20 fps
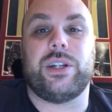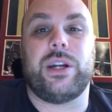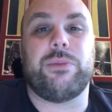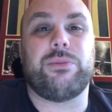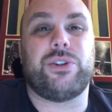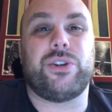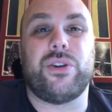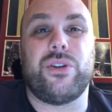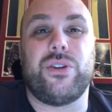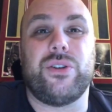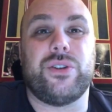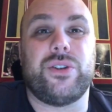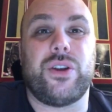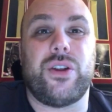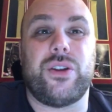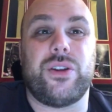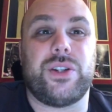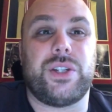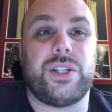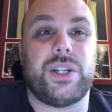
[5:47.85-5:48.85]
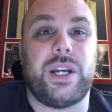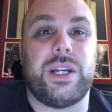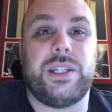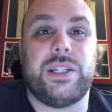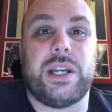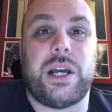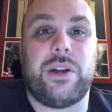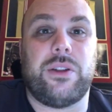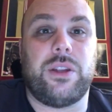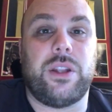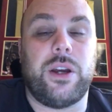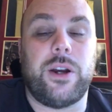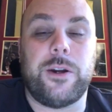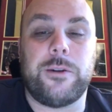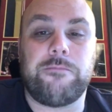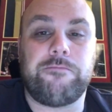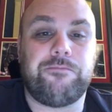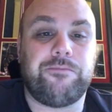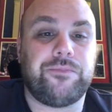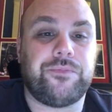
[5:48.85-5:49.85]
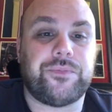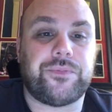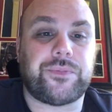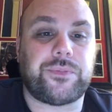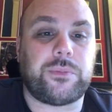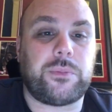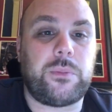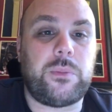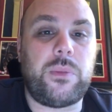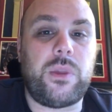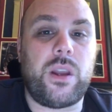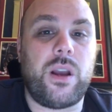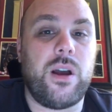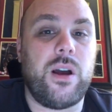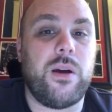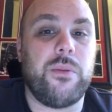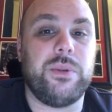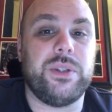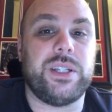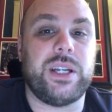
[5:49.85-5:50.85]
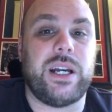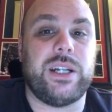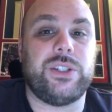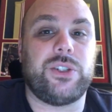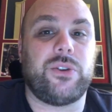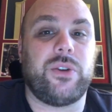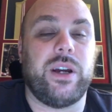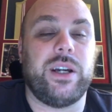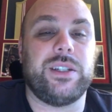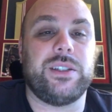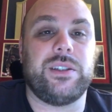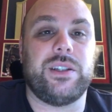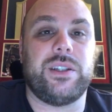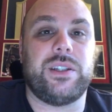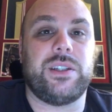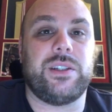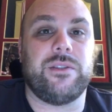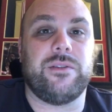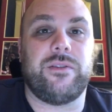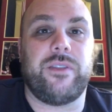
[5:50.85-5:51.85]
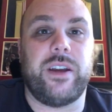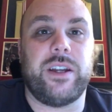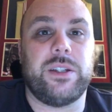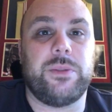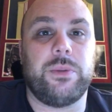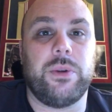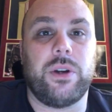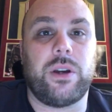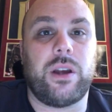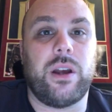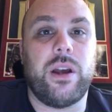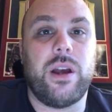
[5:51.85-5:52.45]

And I'm sure there's other sites out there uh, besides Craigslist and Facebook